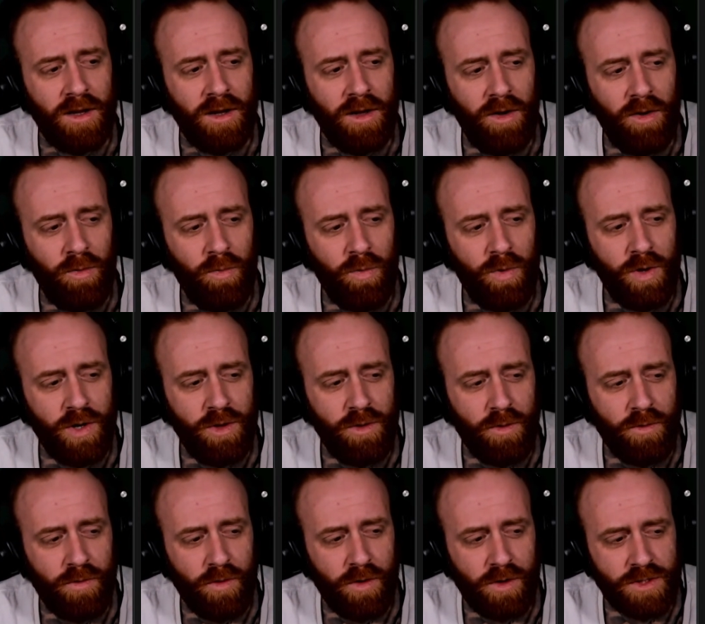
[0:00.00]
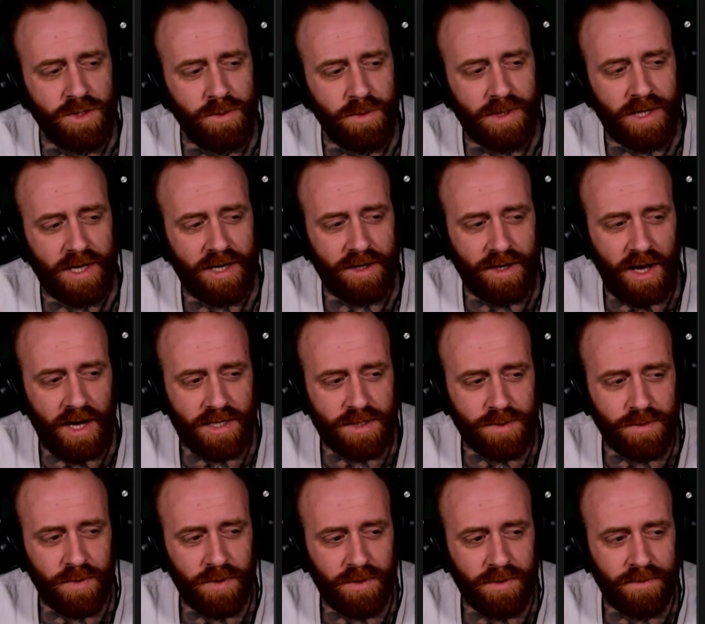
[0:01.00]
What are you referring to with that
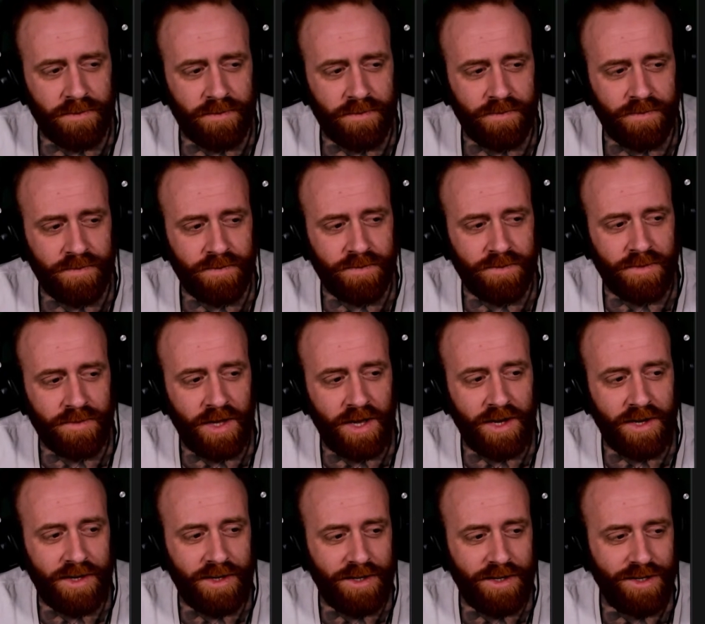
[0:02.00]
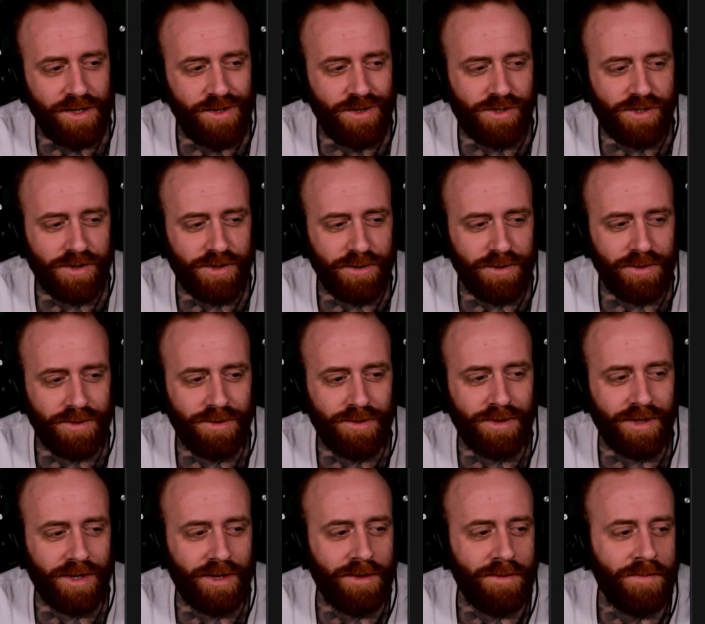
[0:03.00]
gospel? Hey,
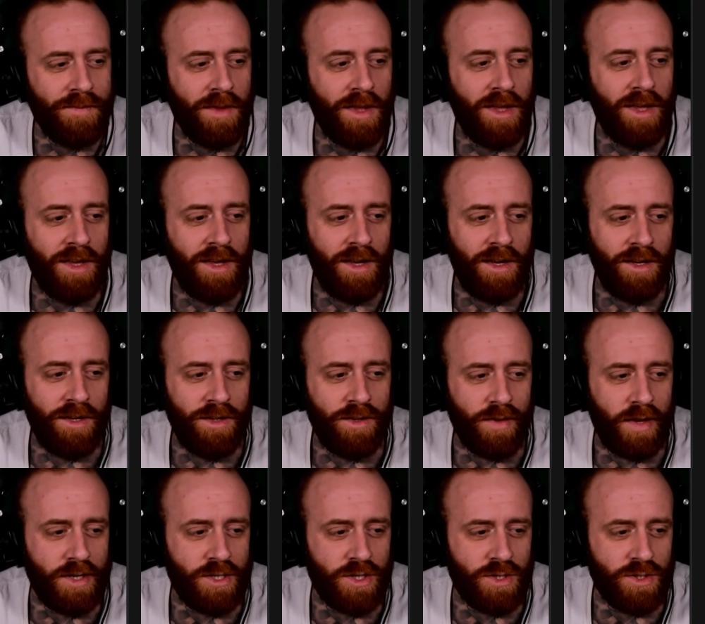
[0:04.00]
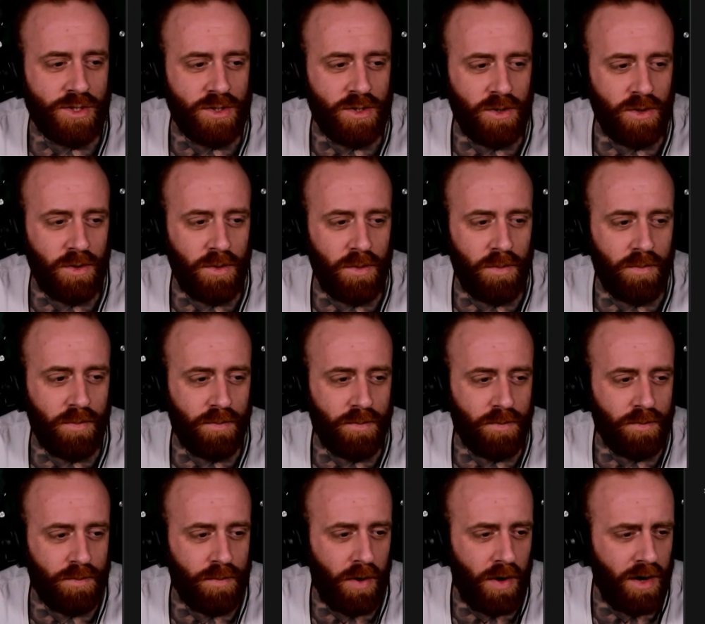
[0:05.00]
Jude. Galatians 2,
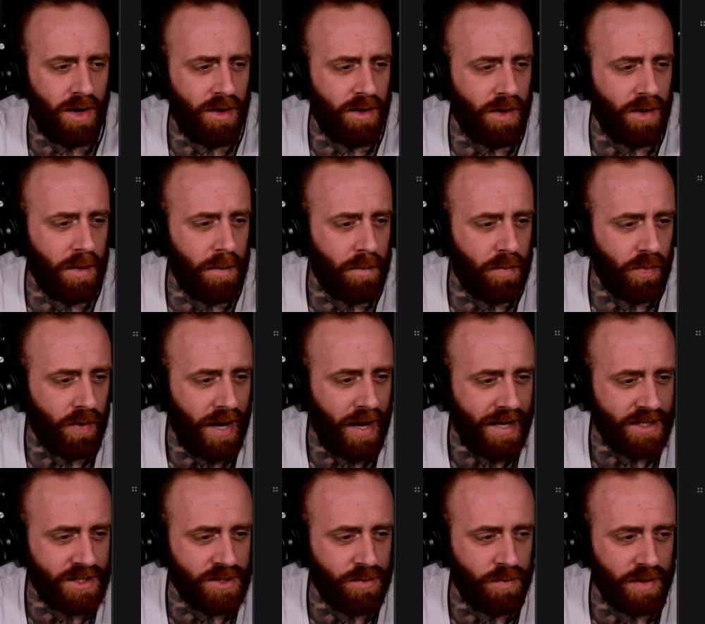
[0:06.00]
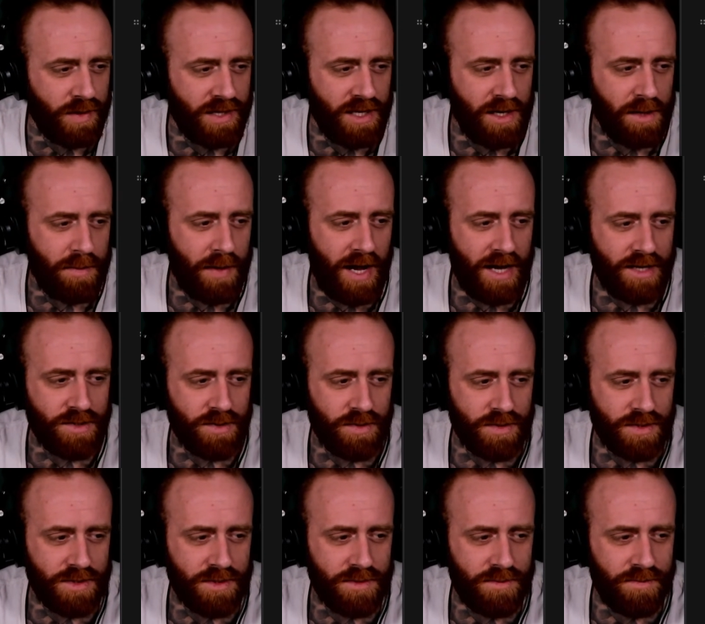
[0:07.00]
Paul breaks with the
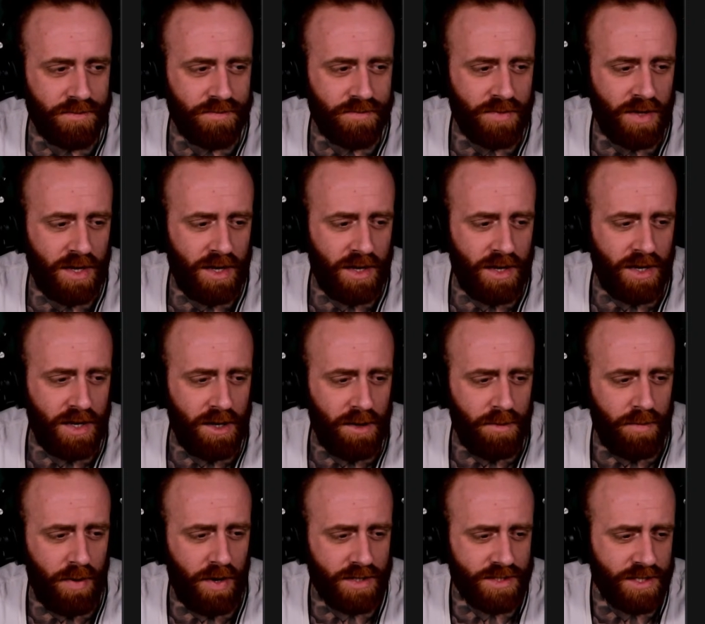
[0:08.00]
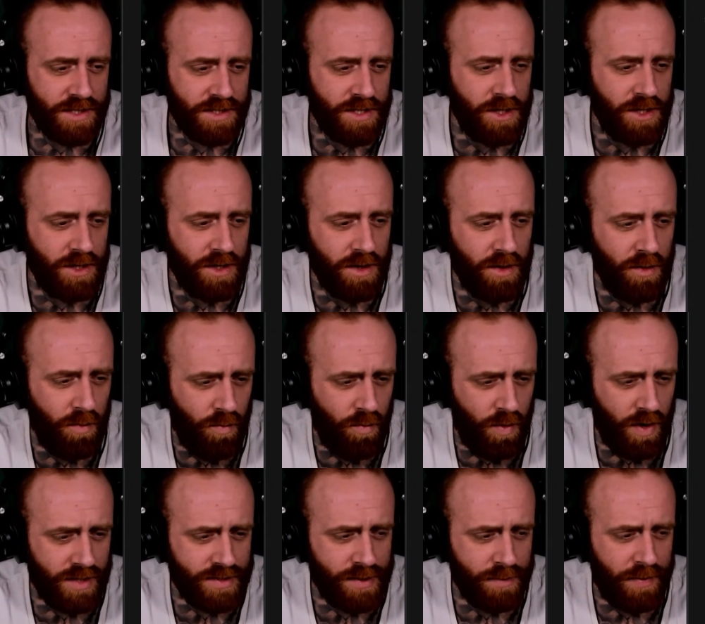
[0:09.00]
apostles. Paul says he
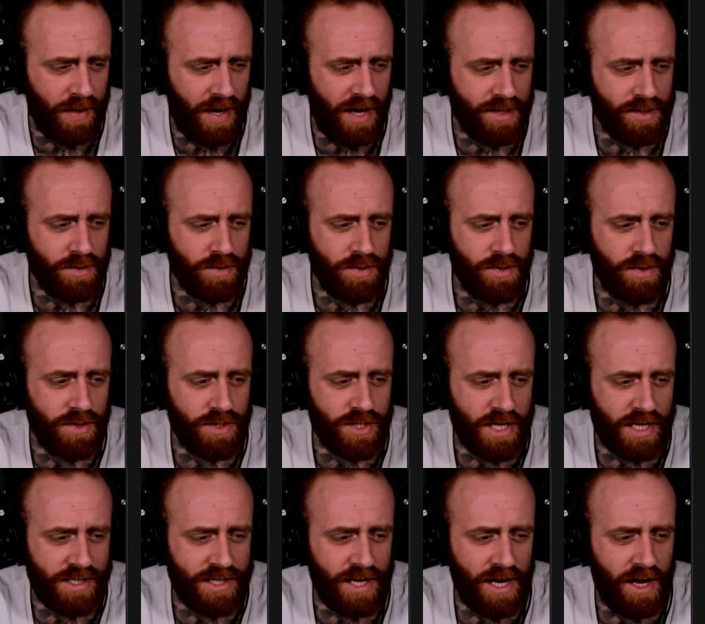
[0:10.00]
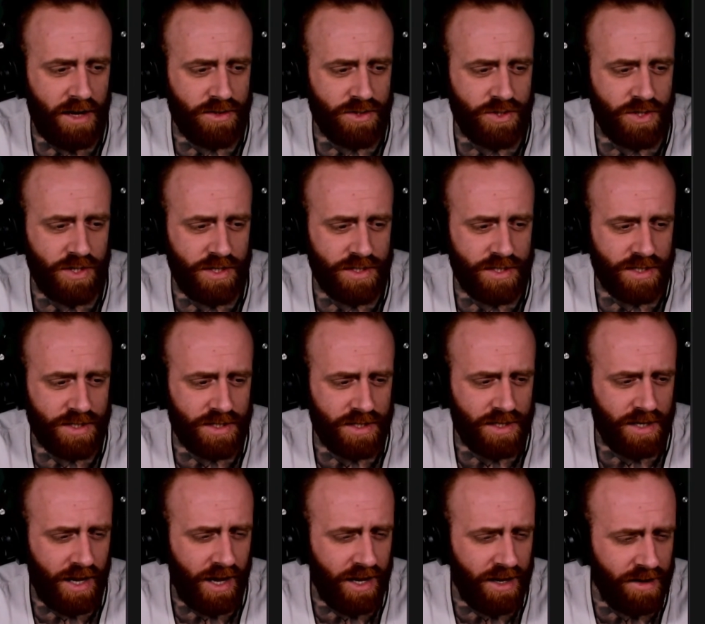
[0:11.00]
was apostle to the Gentiles. Jesus
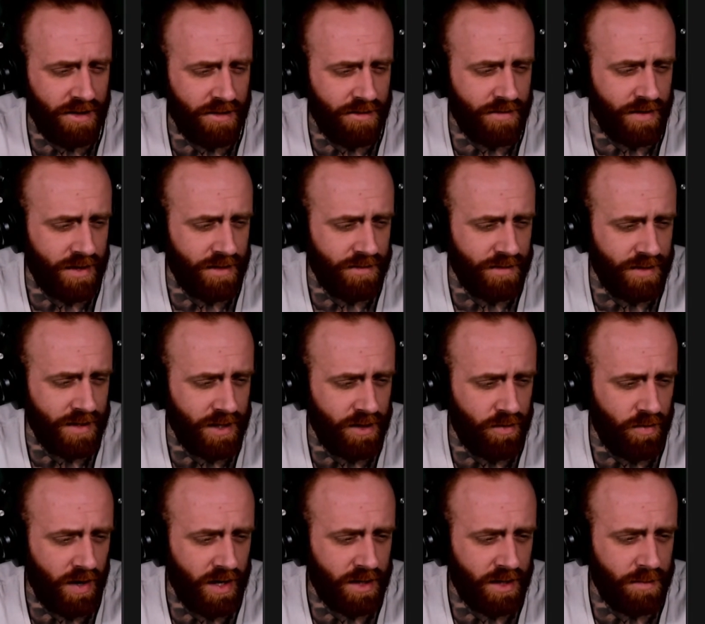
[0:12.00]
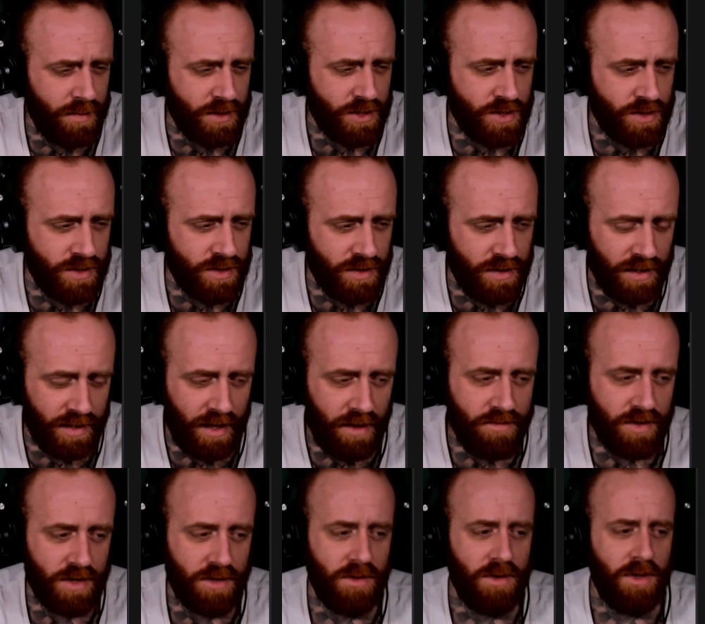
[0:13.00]
gave the Great Commission to the 11.